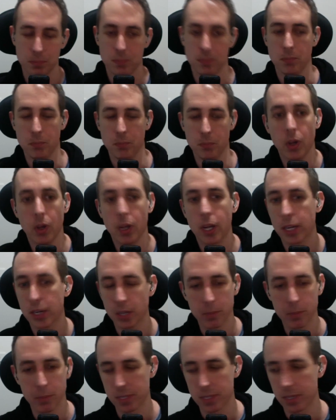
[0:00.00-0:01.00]

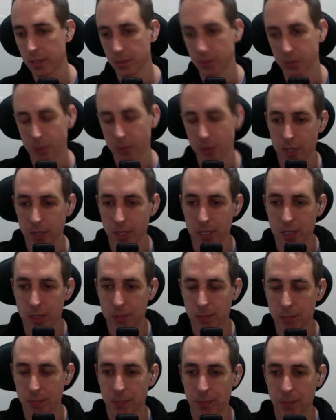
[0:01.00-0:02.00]
99% of all
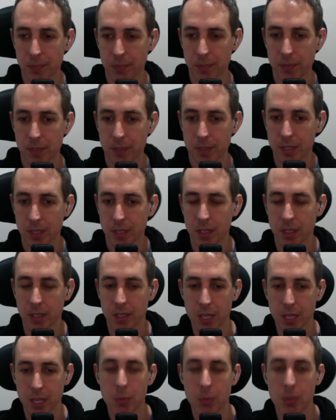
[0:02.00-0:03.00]
the
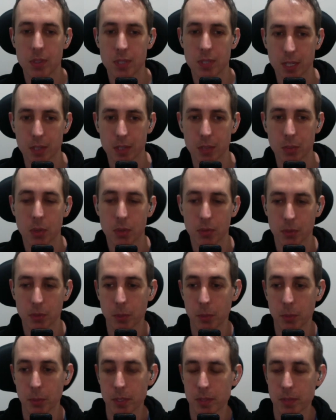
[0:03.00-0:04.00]
keyboard sounds were from
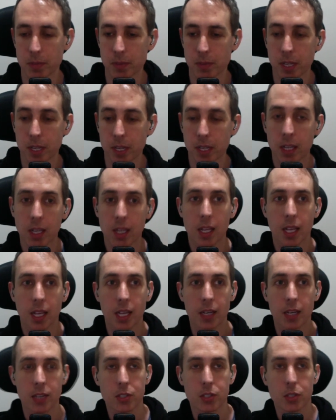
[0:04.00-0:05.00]
Omnisphere.
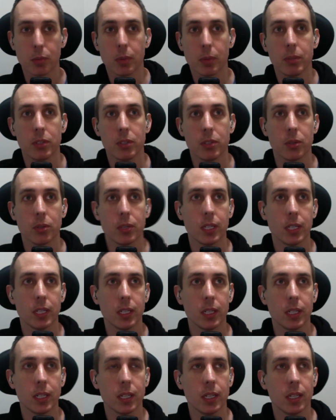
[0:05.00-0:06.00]
And I still remember
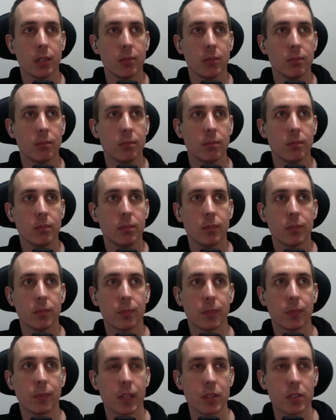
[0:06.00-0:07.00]
doing
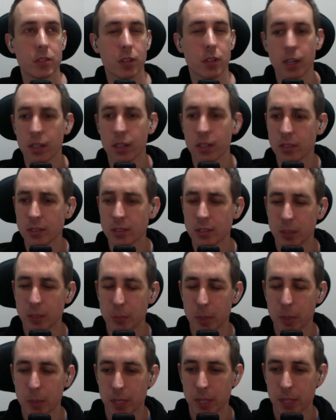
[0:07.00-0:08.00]
Zion. You
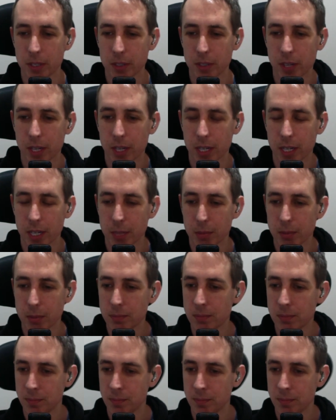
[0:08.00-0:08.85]
remember that United album?